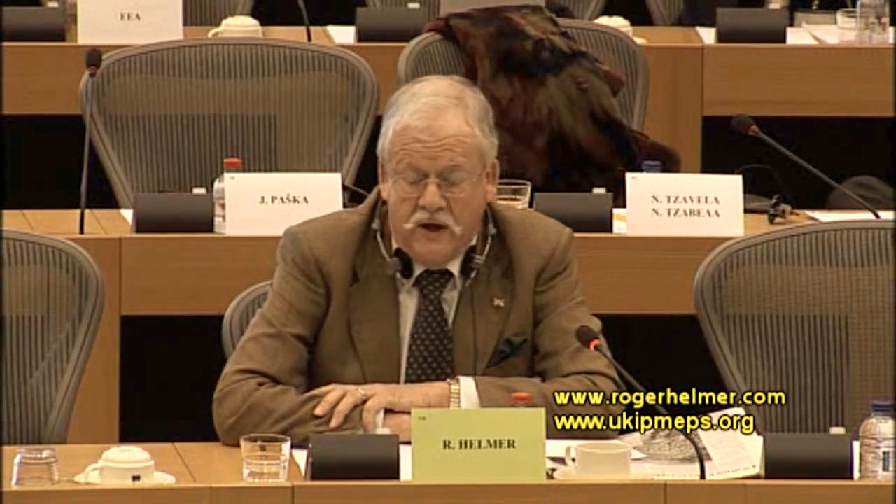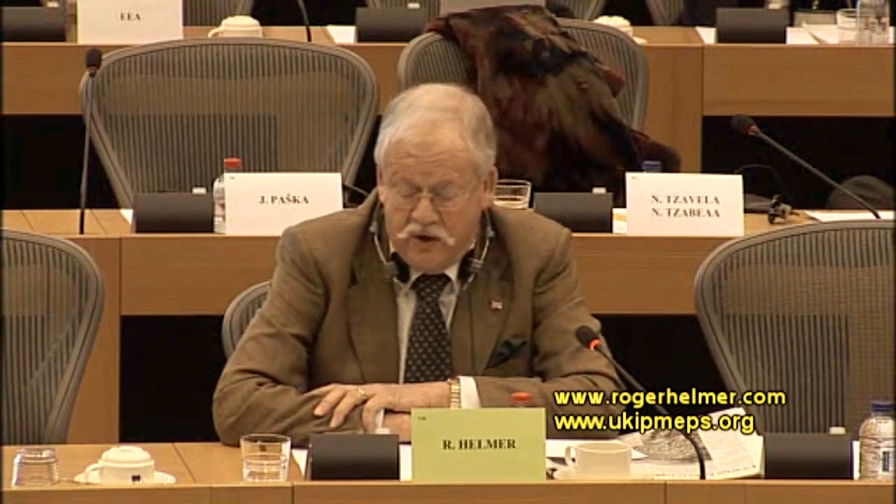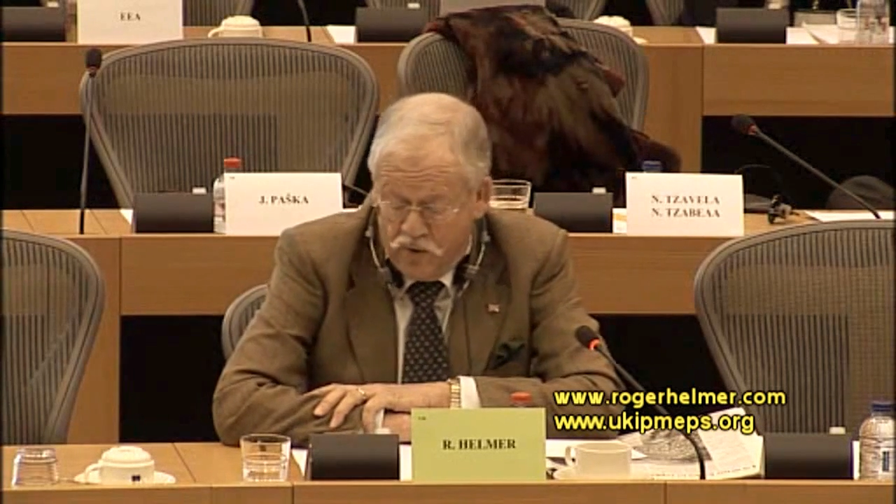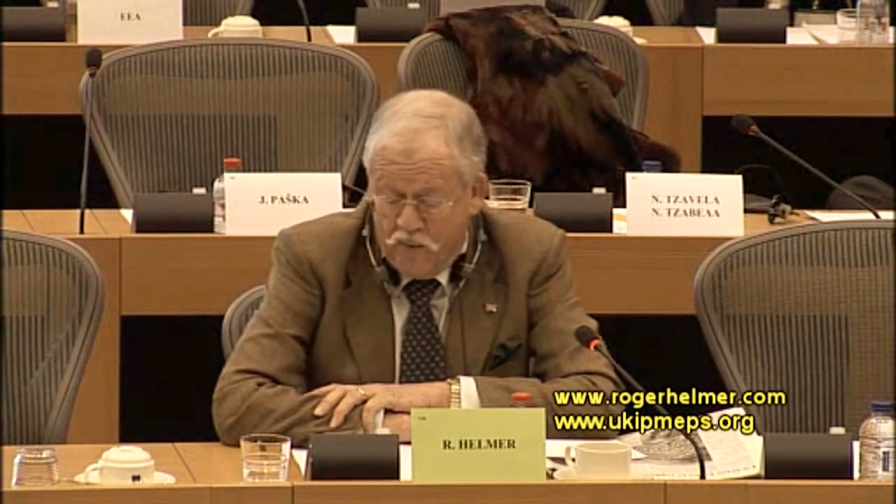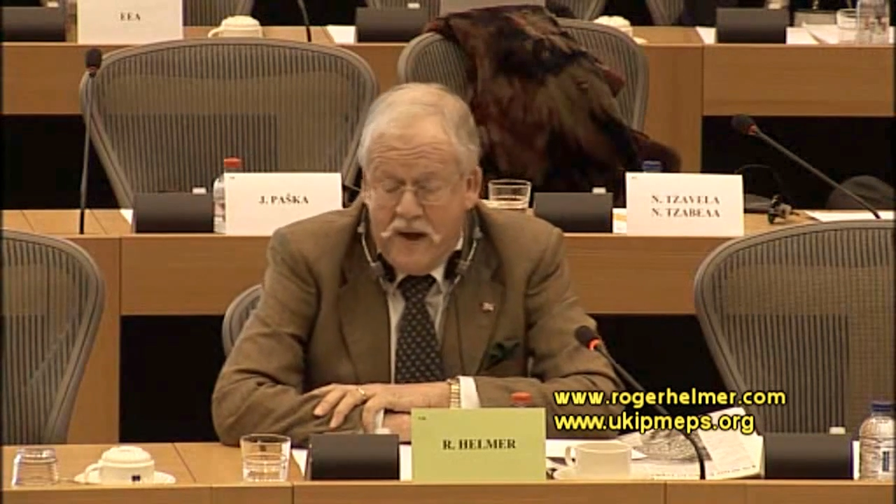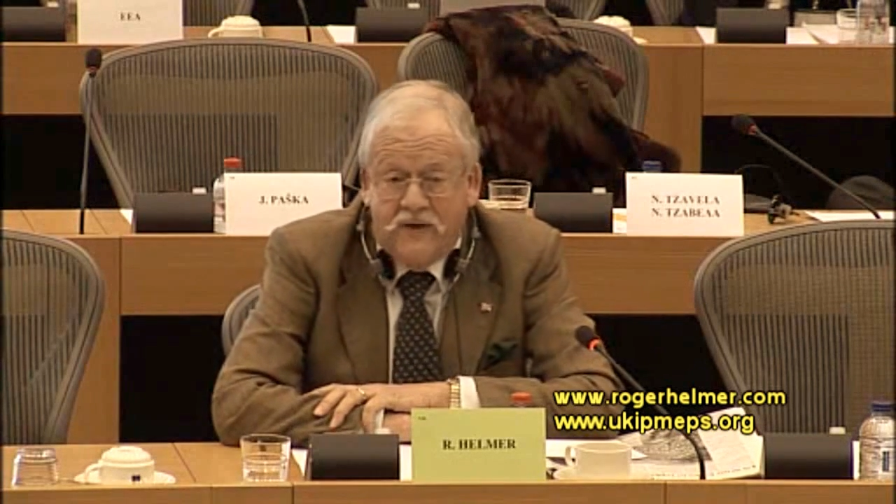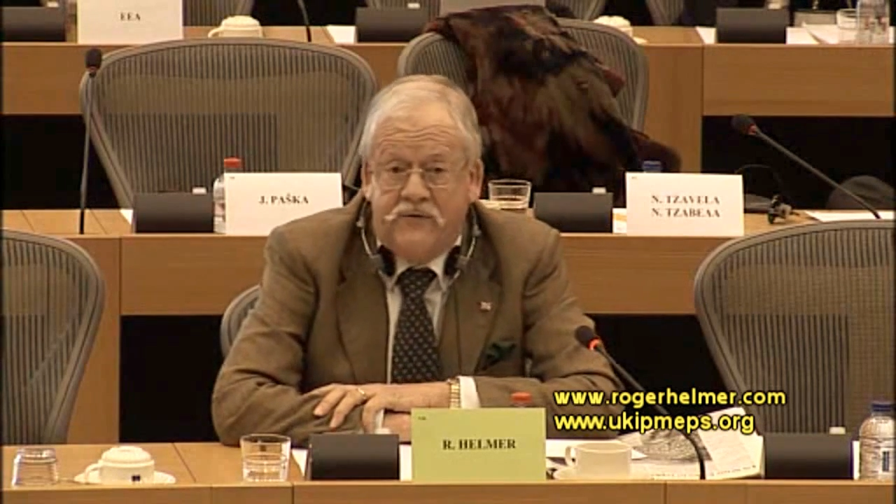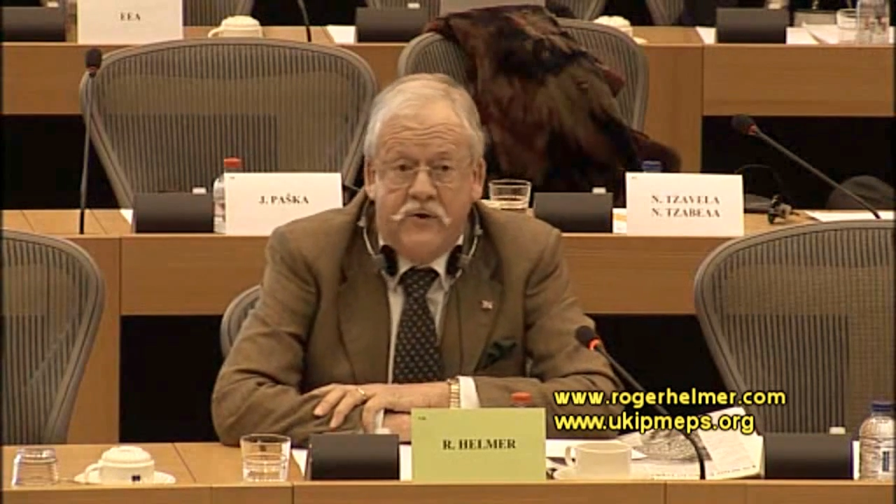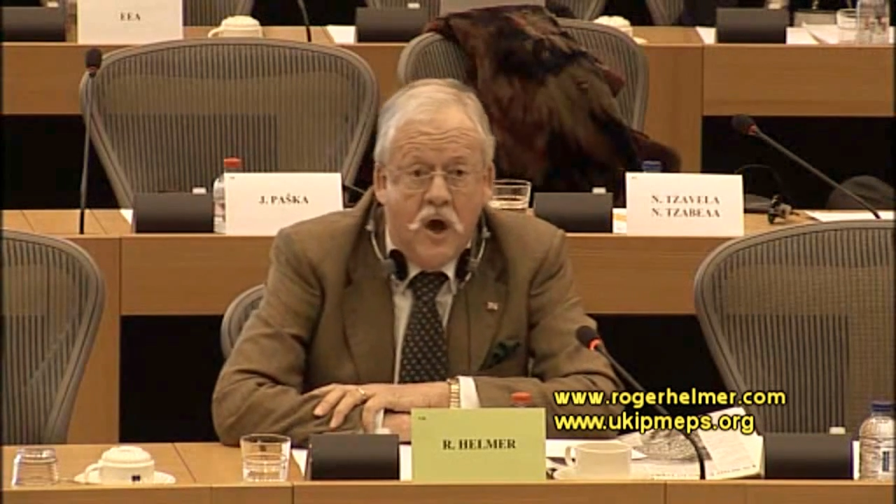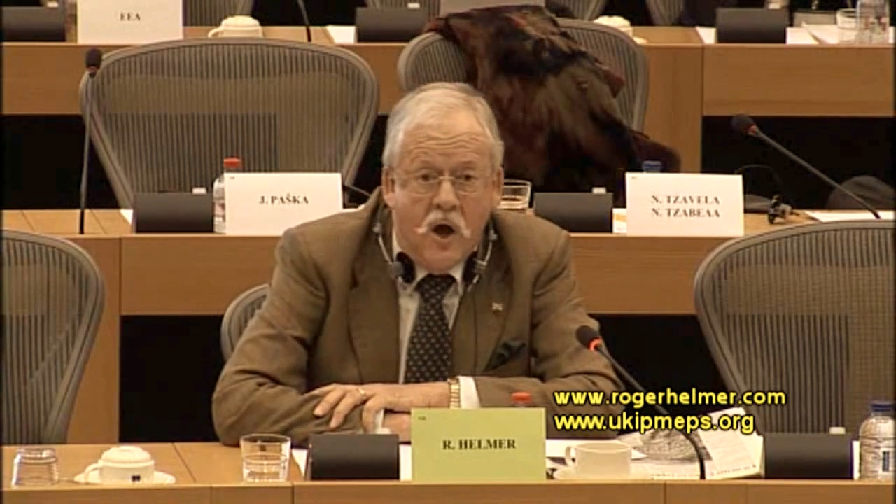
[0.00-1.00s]
you
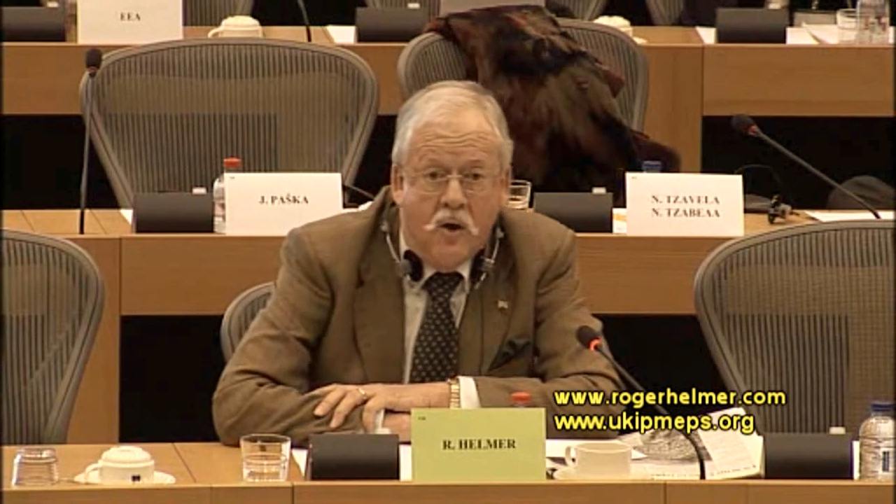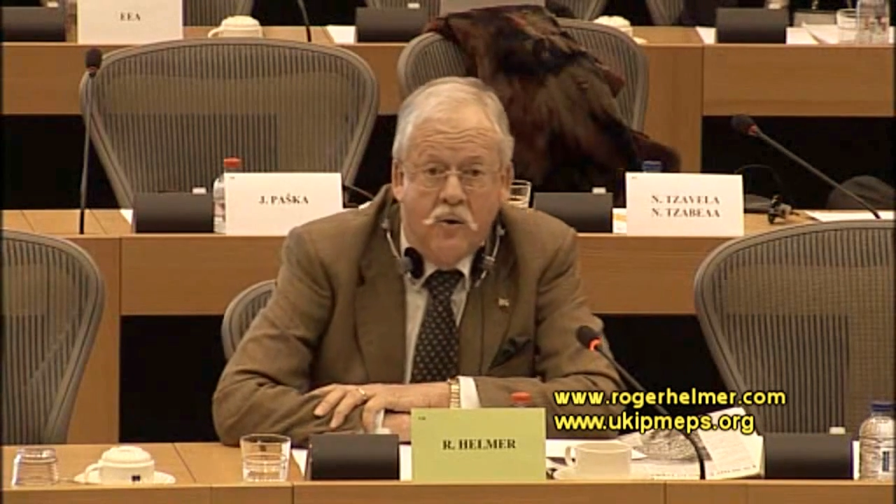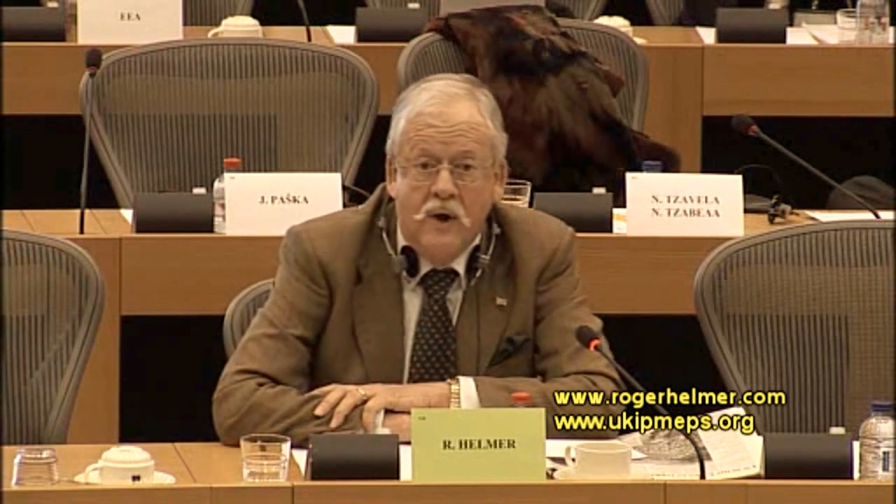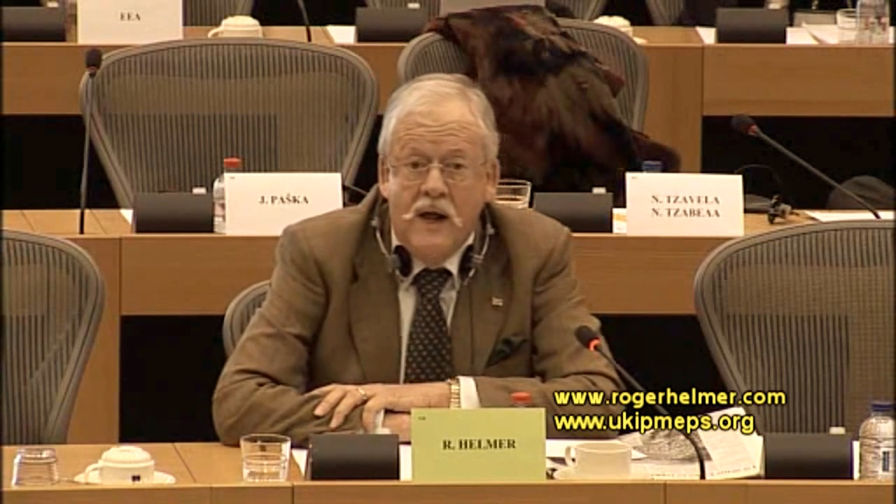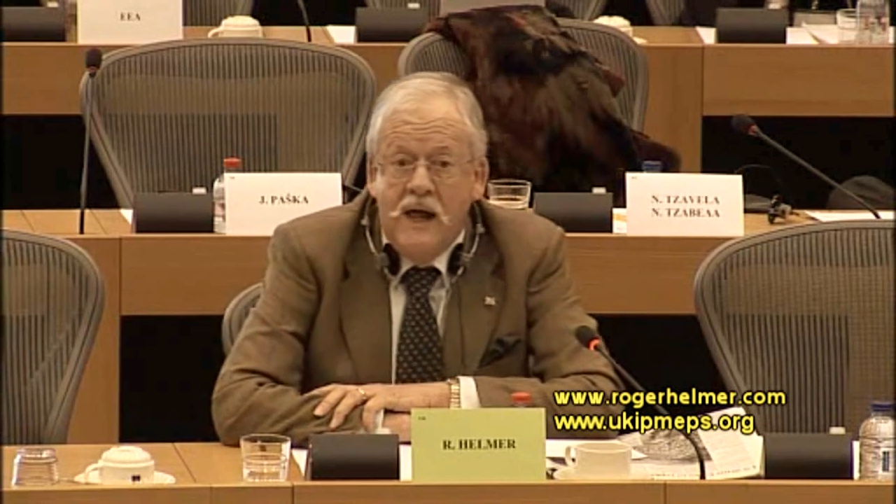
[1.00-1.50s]
must know.